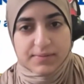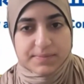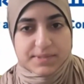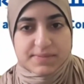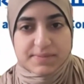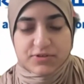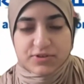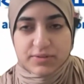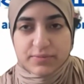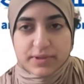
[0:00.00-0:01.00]

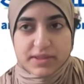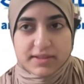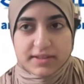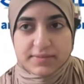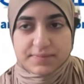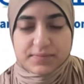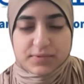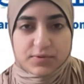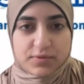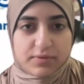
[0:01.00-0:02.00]
Especially with the
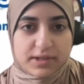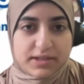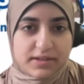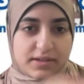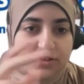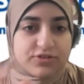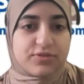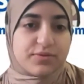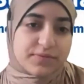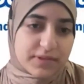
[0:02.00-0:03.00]
growing
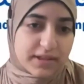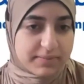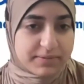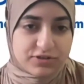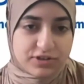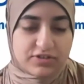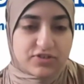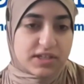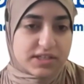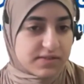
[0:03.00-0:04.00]
issue of climate
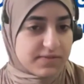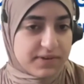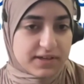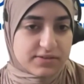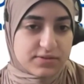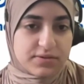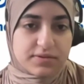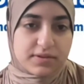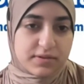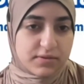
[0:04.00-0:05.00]
change and its effect
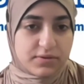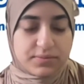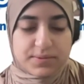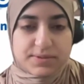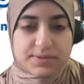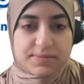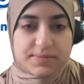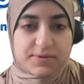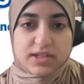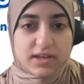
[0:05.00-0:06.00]
on the globe,
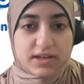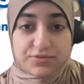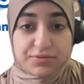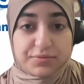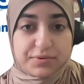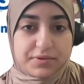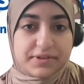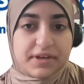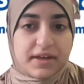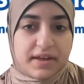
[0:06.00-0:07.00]
especially the natural
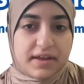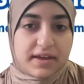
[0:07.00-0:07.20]
world,